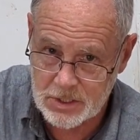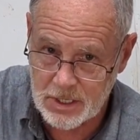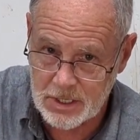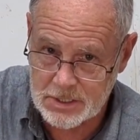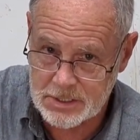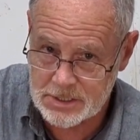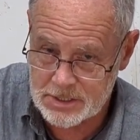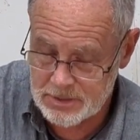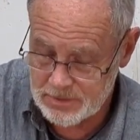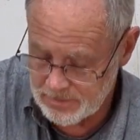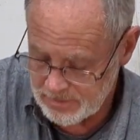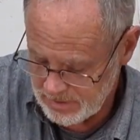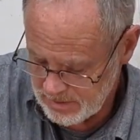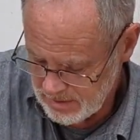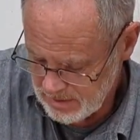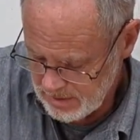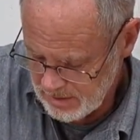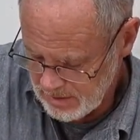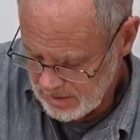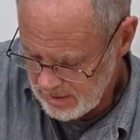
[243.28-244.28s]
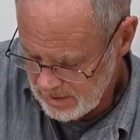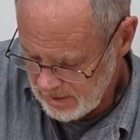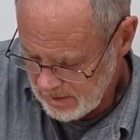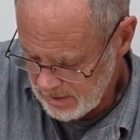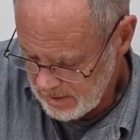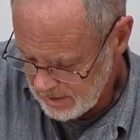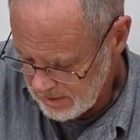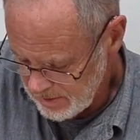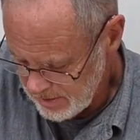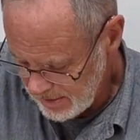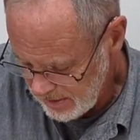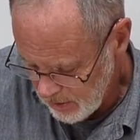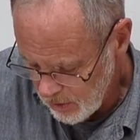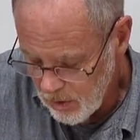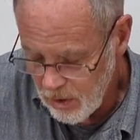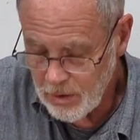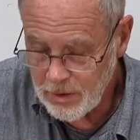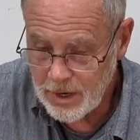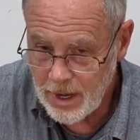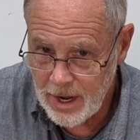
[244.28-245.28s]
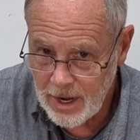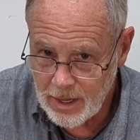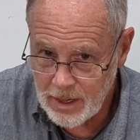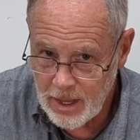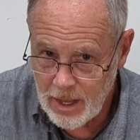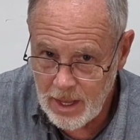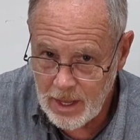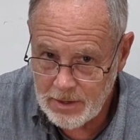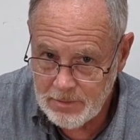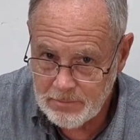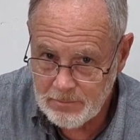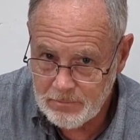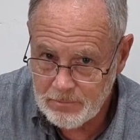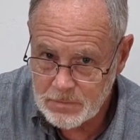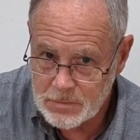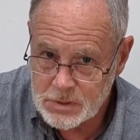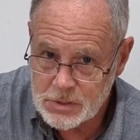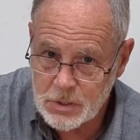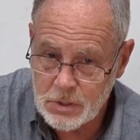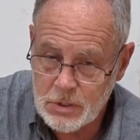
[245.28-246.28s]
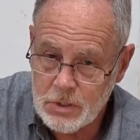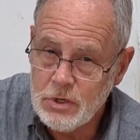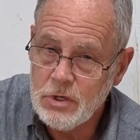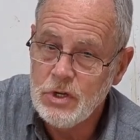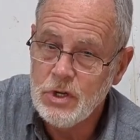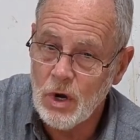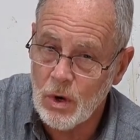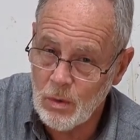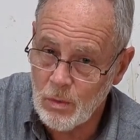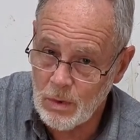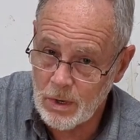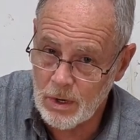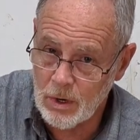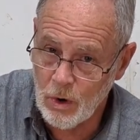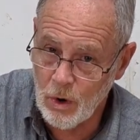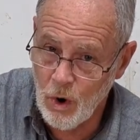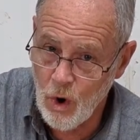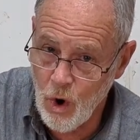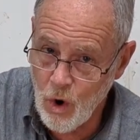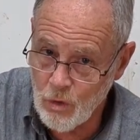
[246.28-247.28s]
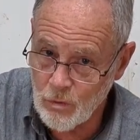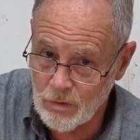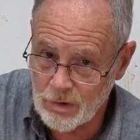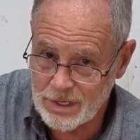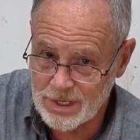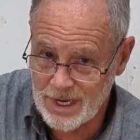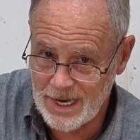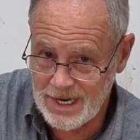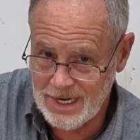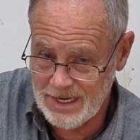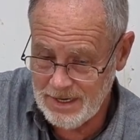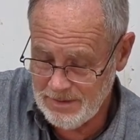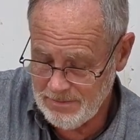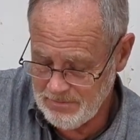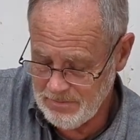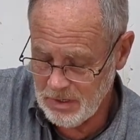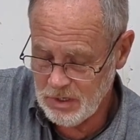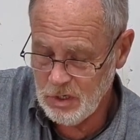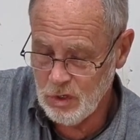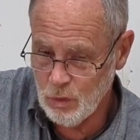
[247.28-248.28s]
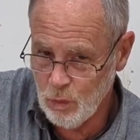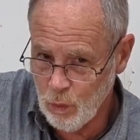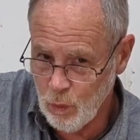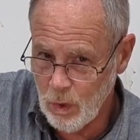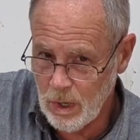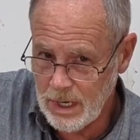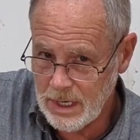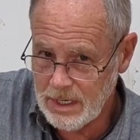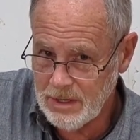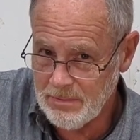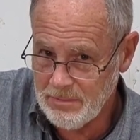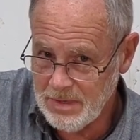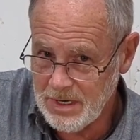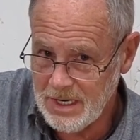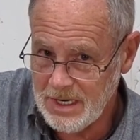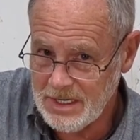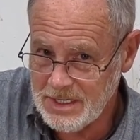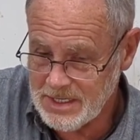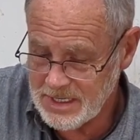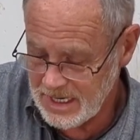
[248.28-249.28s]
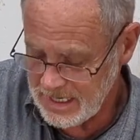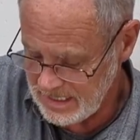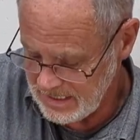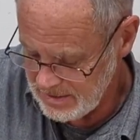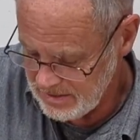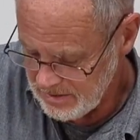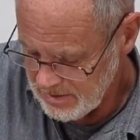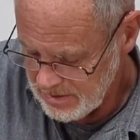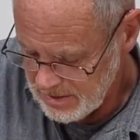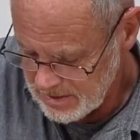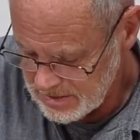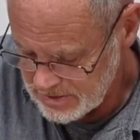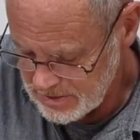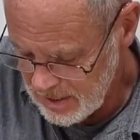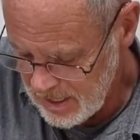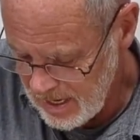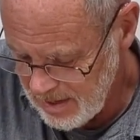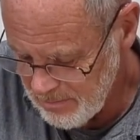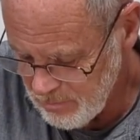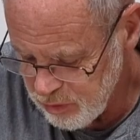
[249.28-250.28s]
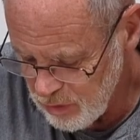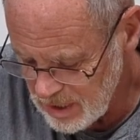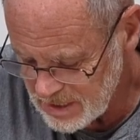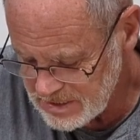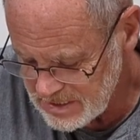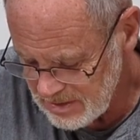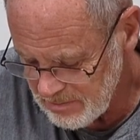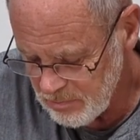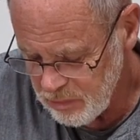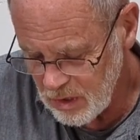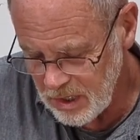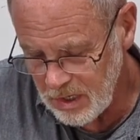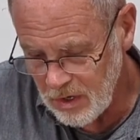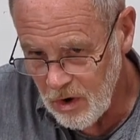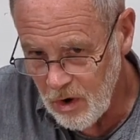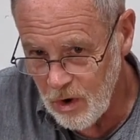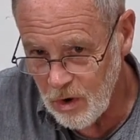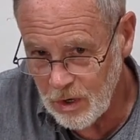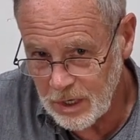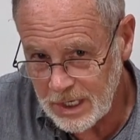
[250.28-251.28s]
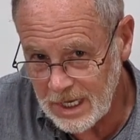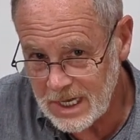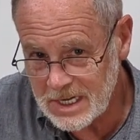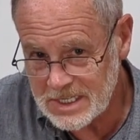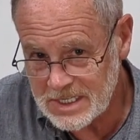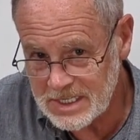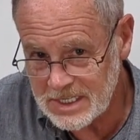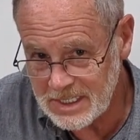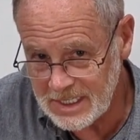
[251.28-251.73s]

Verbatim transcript: nuts, they are nylon, so you don't want to over tighten, but you want it to be tight. So I'm pressing pretty hard against